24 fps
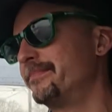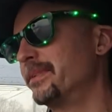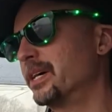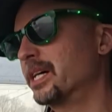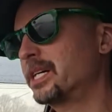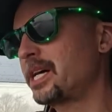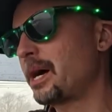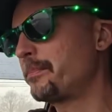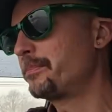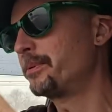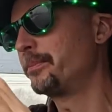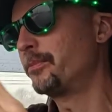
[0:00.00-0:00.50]

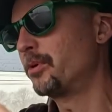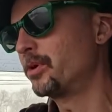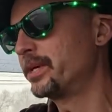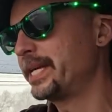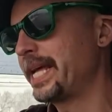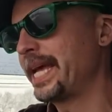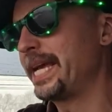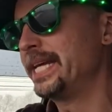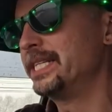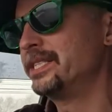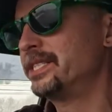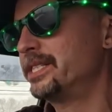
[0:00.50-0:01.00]
a couple more
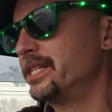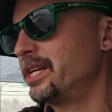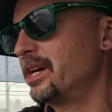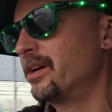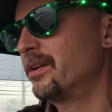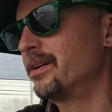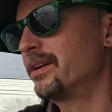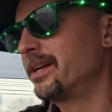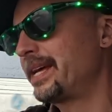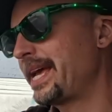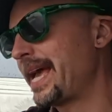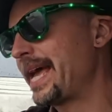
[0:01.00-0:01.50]
days. You
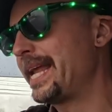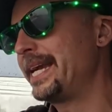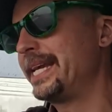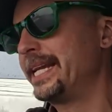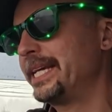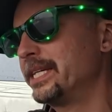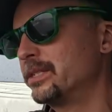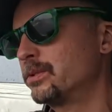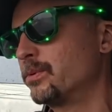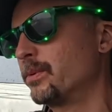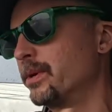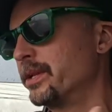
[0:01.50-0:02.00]
know,
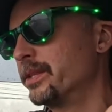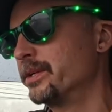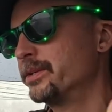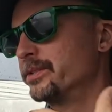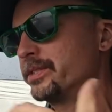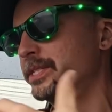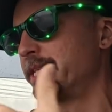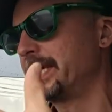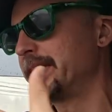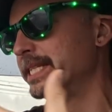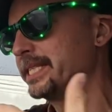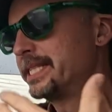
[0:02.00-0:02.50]
editing is one of
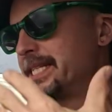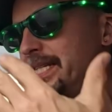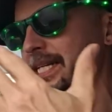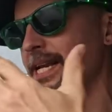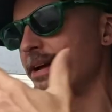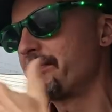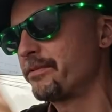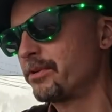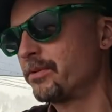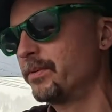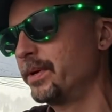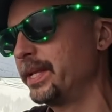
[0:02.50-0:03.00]
those things, it
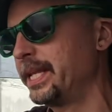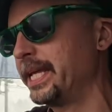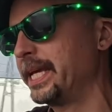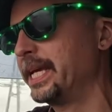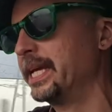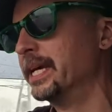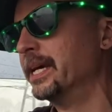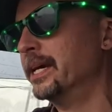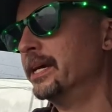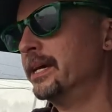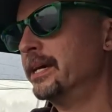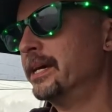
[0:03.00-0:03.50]
never really
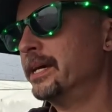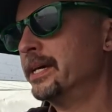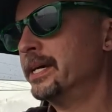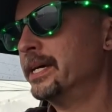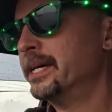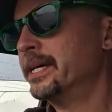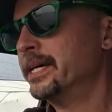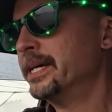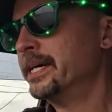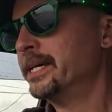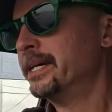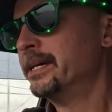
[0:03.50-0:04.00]

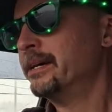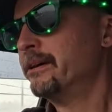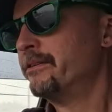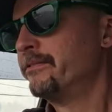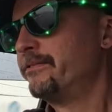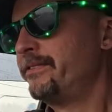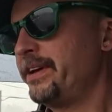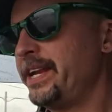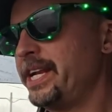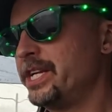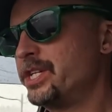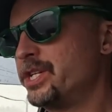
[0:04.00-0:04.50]

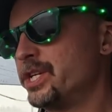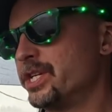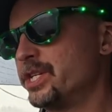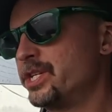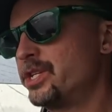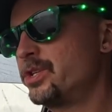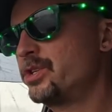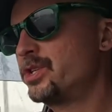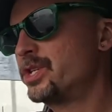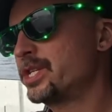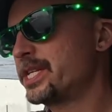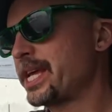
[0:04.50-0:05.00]

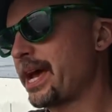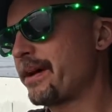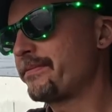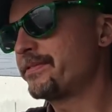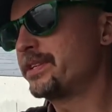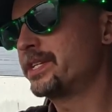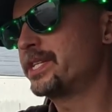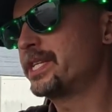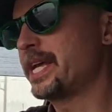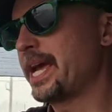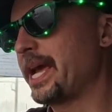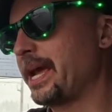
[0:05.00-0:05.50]
finishes. You just have
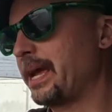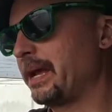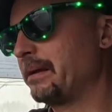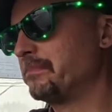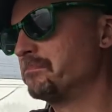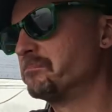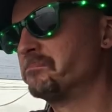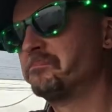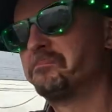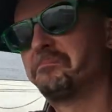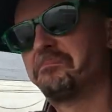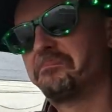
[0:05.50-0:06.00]
to say,
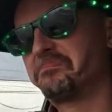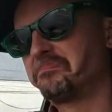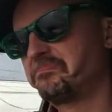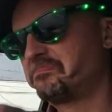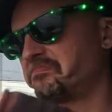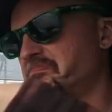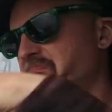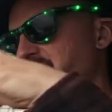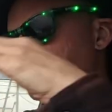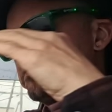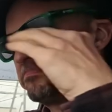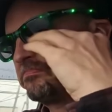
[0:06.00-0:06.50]

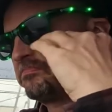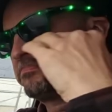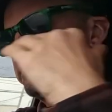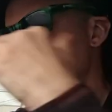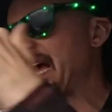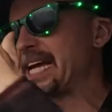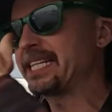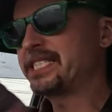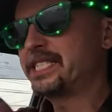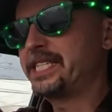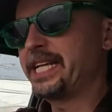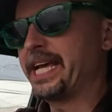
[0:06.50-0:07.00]

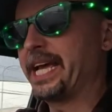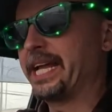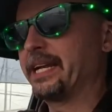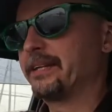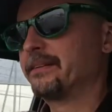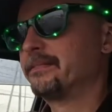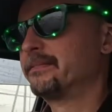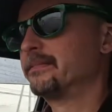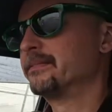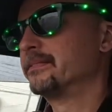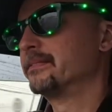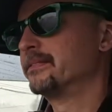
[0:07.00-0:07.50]
that's it,
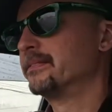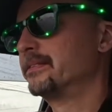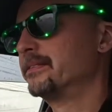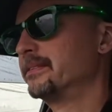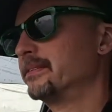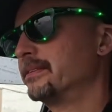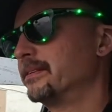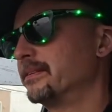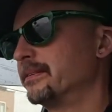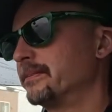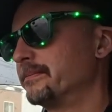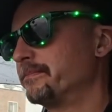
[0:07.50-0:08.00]

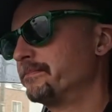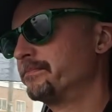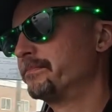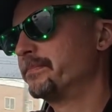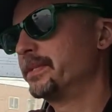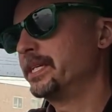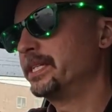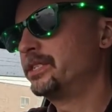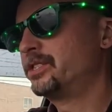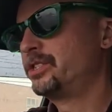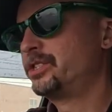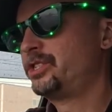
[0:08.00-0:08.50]

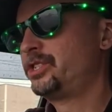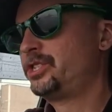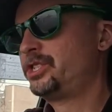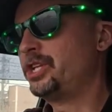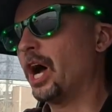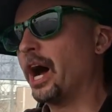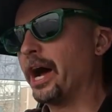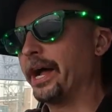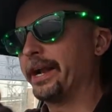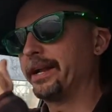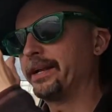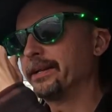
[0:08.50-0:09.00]
it's
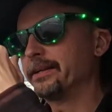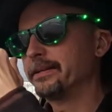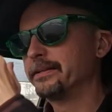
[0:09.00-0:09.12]
done.